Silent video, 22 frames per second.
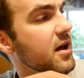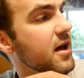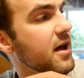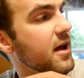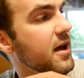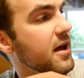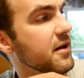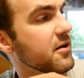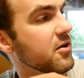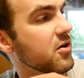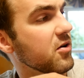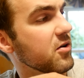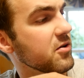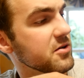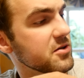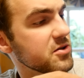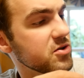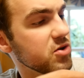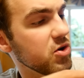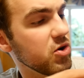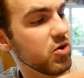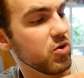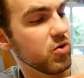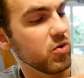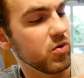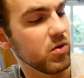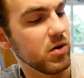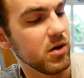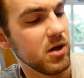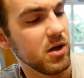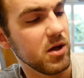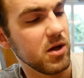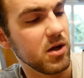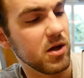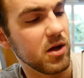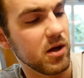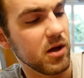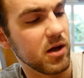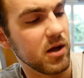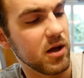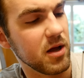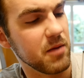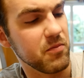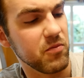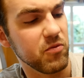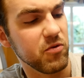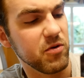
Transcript: and also um,